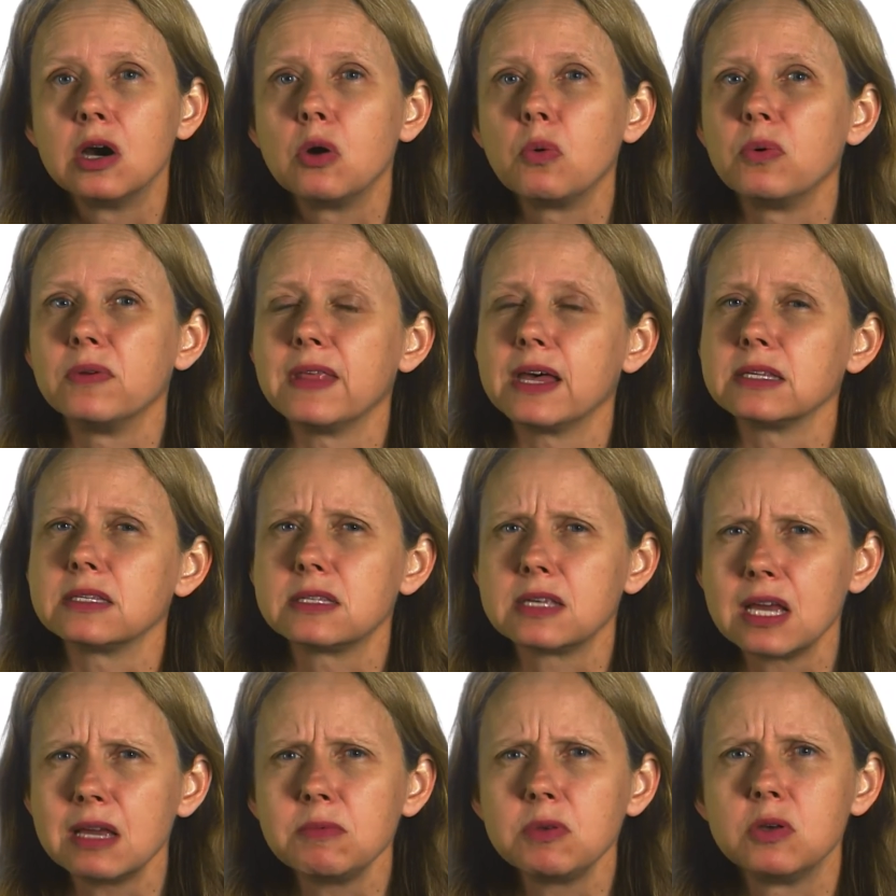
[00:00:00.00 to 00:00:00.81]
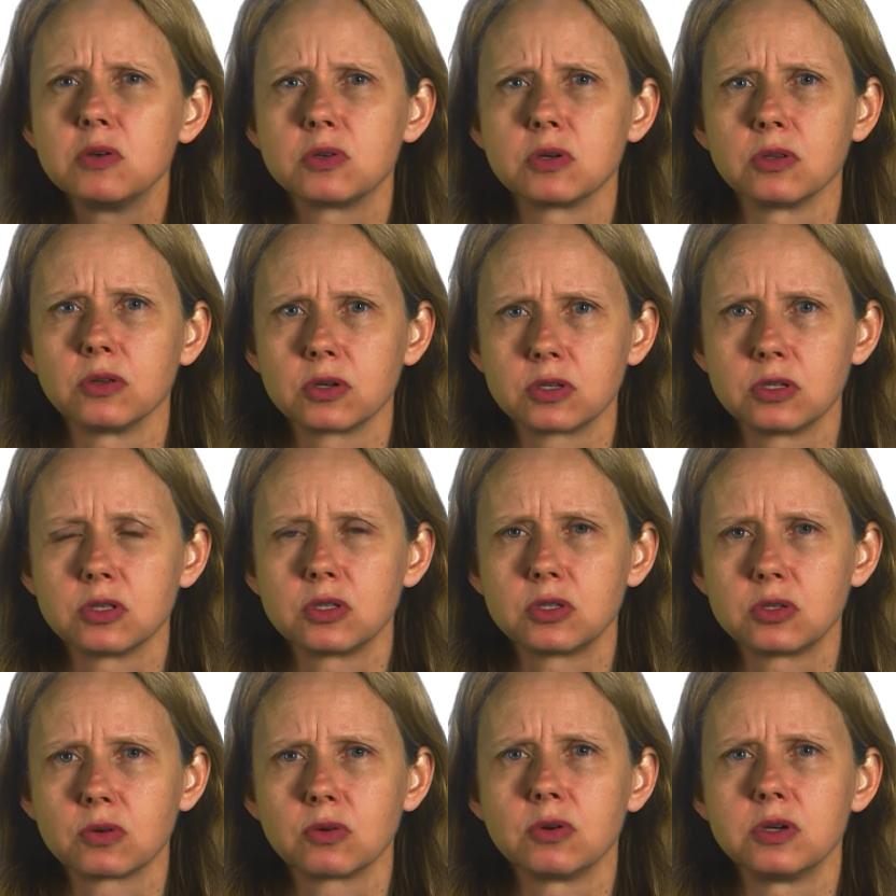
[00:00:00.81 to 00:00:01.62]
When that same user looks at
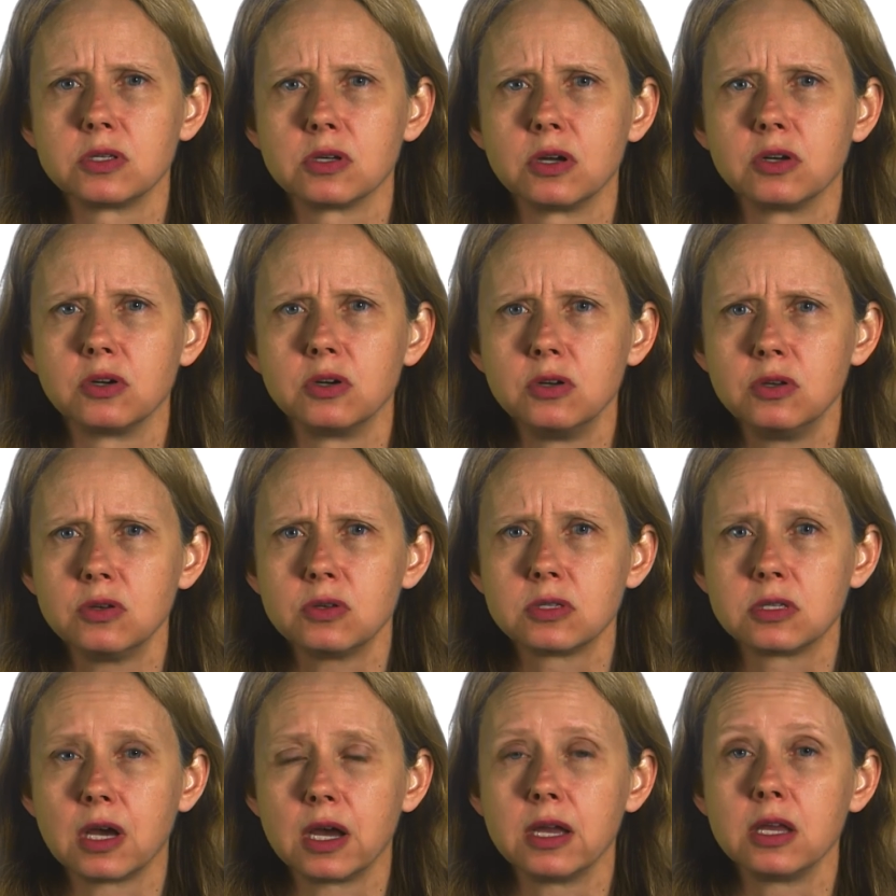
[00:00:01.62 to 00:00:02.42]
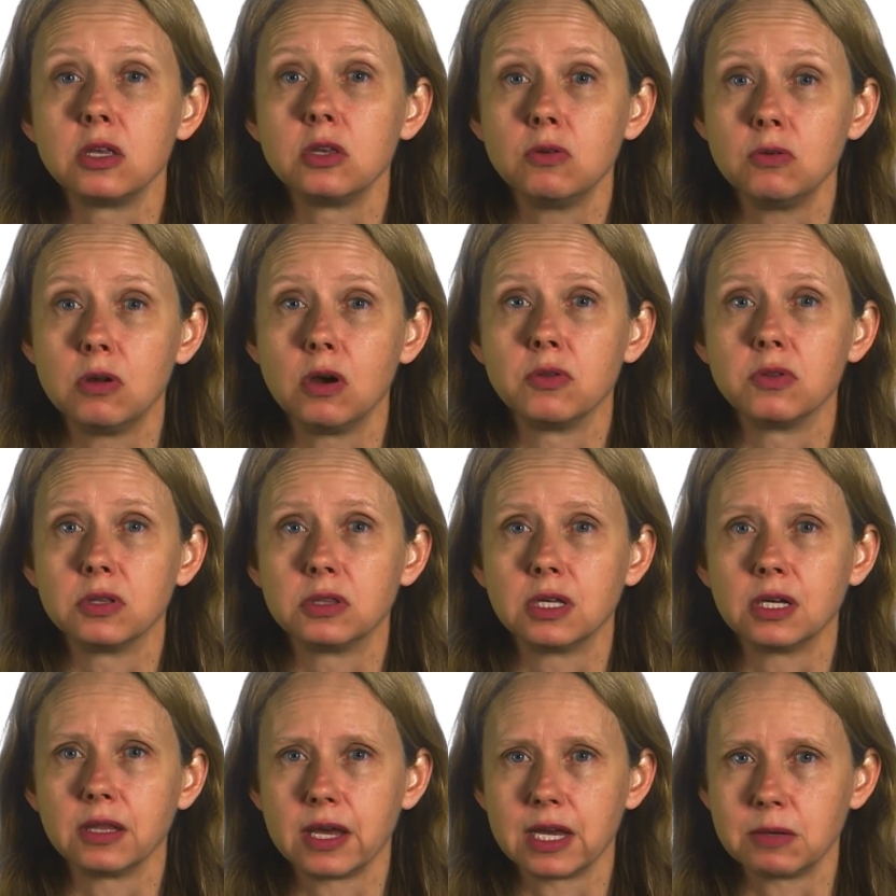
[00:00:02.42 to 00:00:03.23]
stories on your news site, you know that
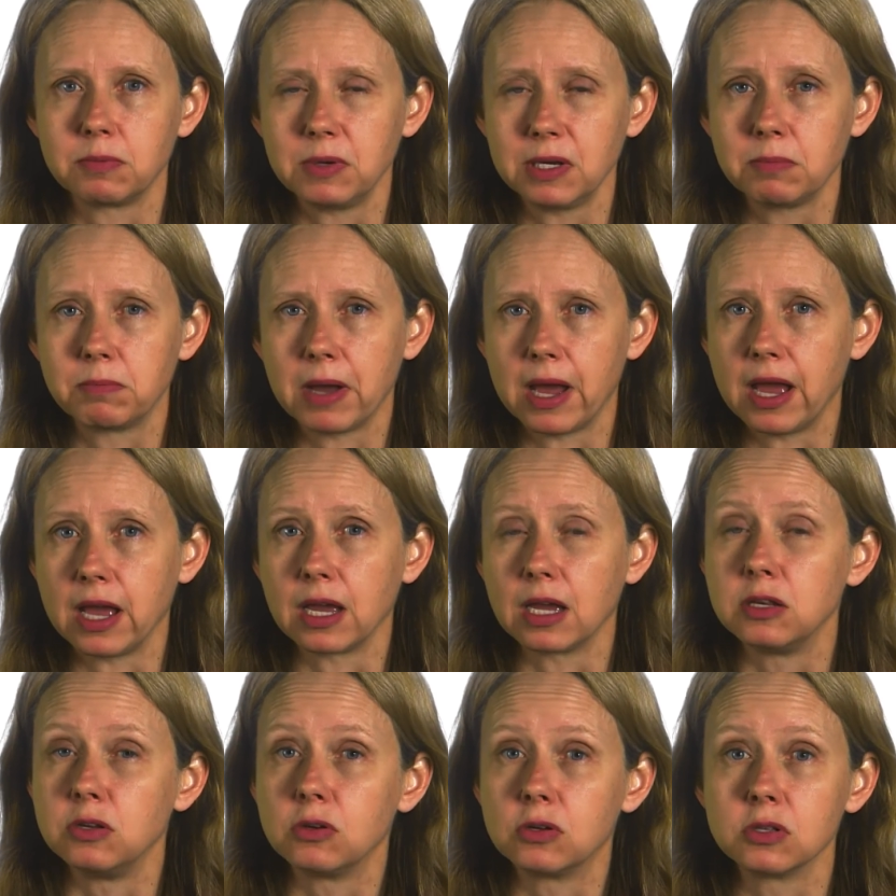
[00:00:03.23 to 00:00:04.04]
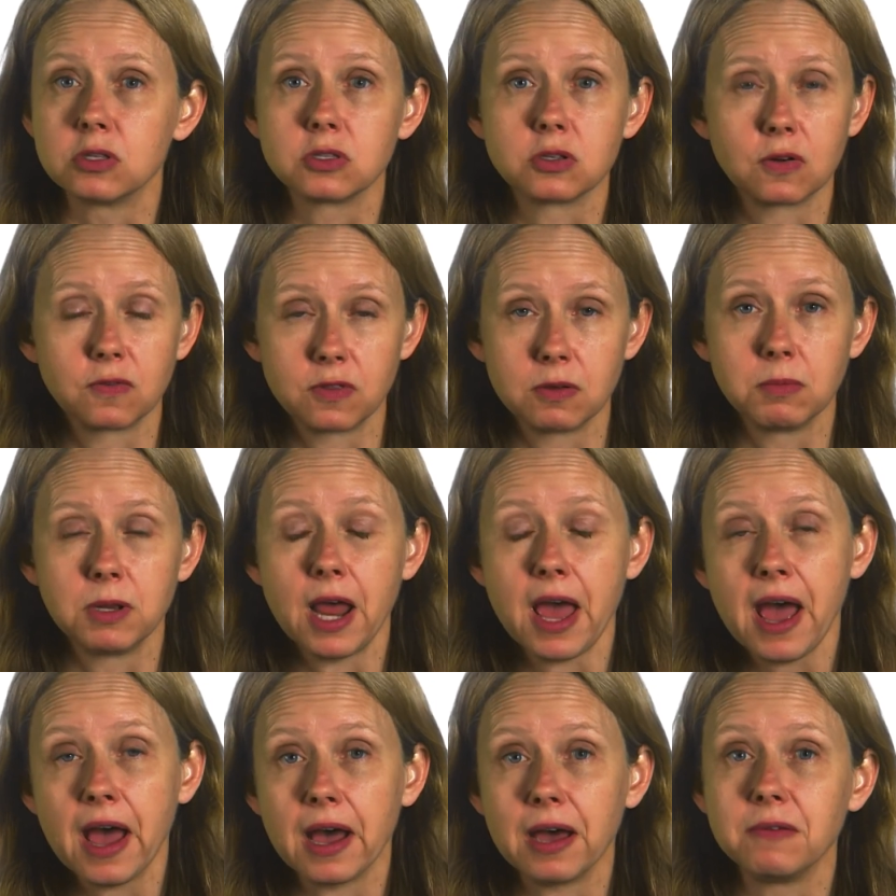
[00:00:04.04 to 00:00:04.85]
they like Big Bang and you can serve them an
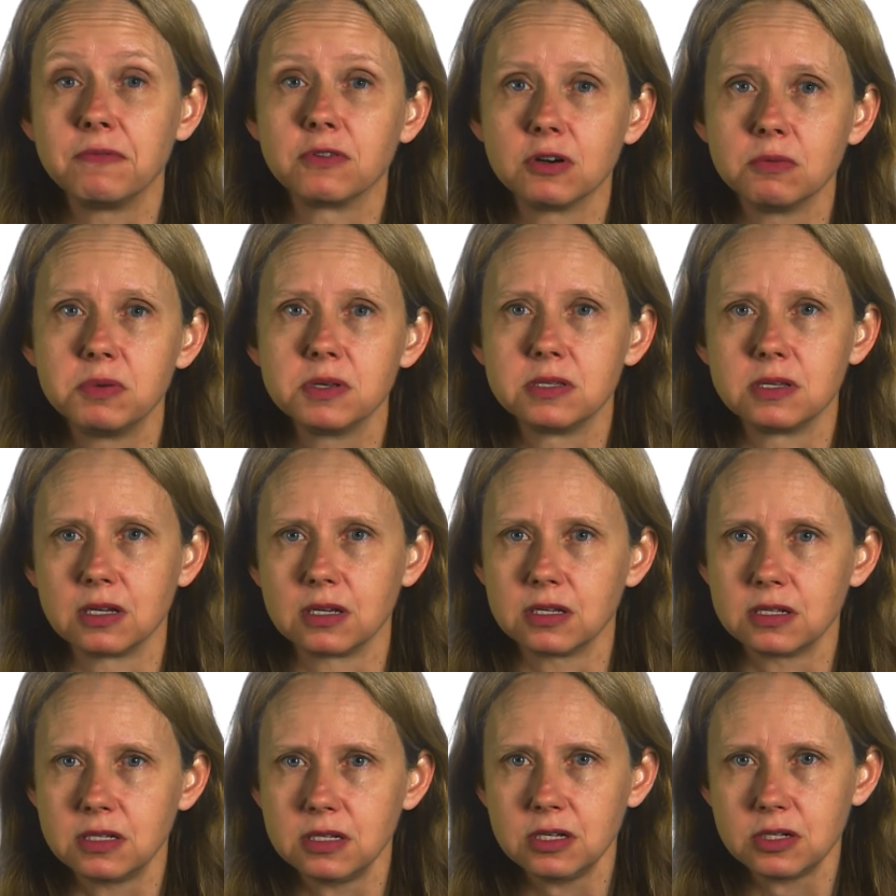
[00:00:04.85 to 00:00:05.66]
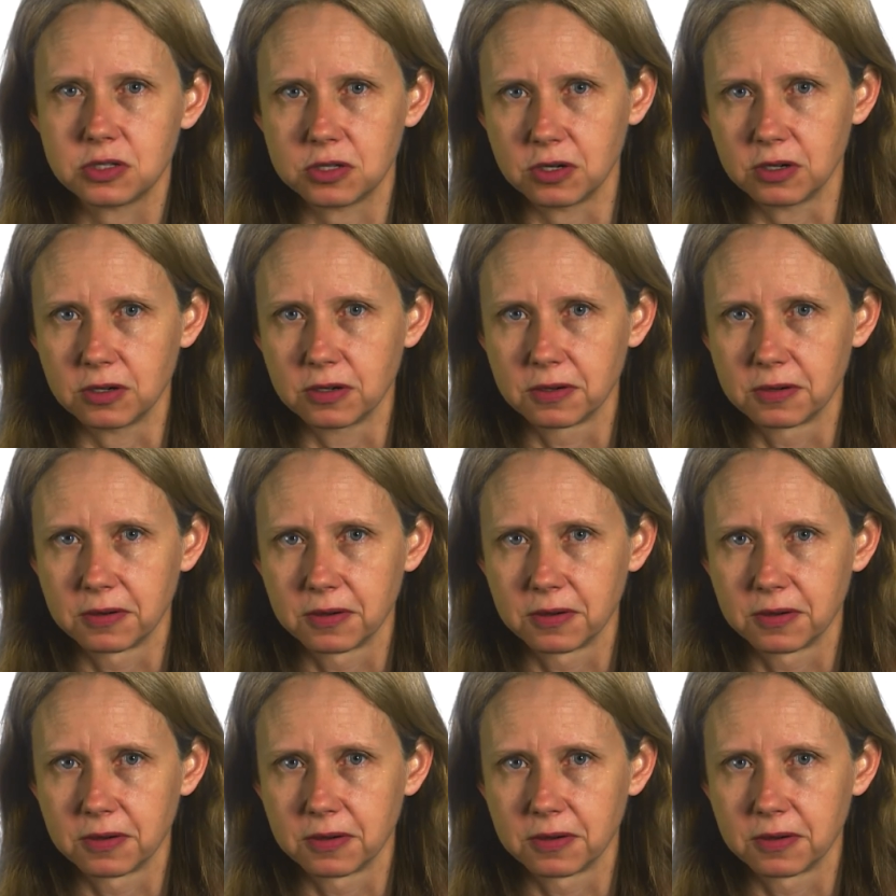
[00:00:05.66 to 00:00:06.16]
ad for a Bazinga t-shirt.